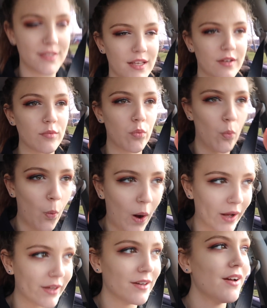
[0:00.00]
It's like
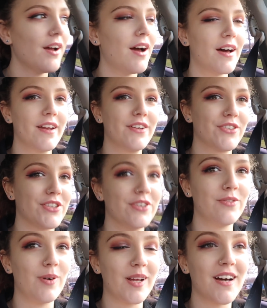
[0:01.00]
white. And I just
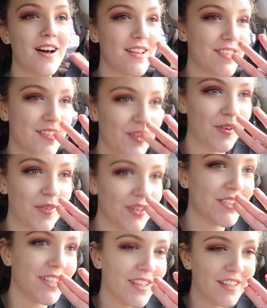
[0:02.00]
love white cars so
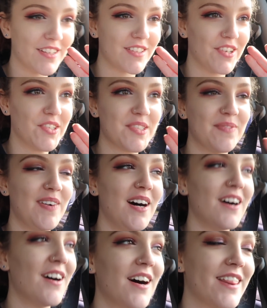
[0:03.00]
much. I think they're so
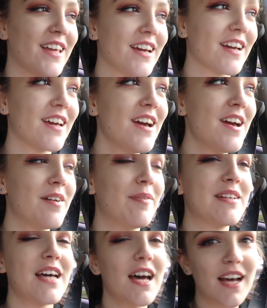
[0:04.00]
smart. I think
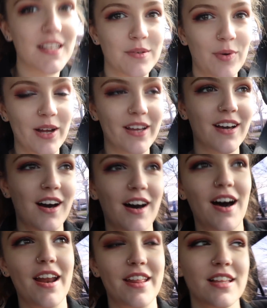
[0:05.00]
my dad has a white
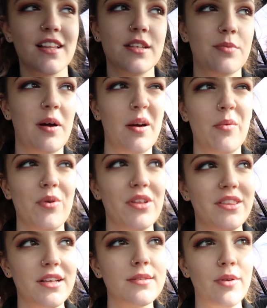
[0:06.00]
car and I think that's why I
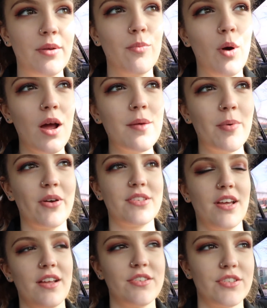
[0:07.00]
wanted this one in white,
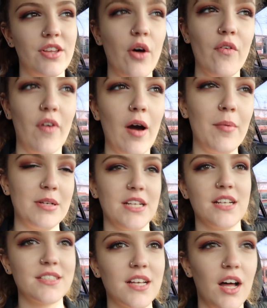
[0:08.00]
because I just love how my
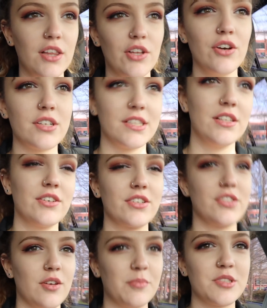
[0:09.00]
dad's car looks. It
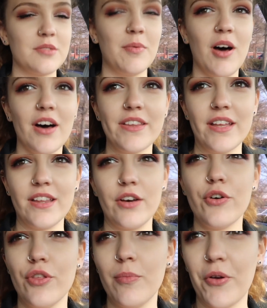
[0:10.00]
looks so much smarter than
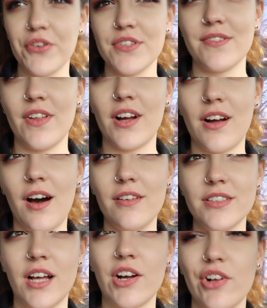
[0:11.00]
the other models of that
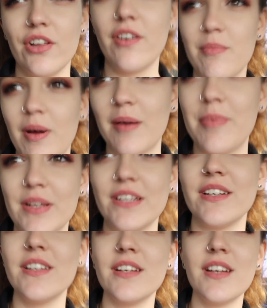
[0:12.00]
car in that colour, in my
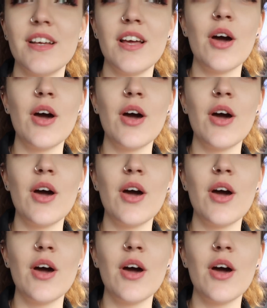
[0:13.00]
opinion.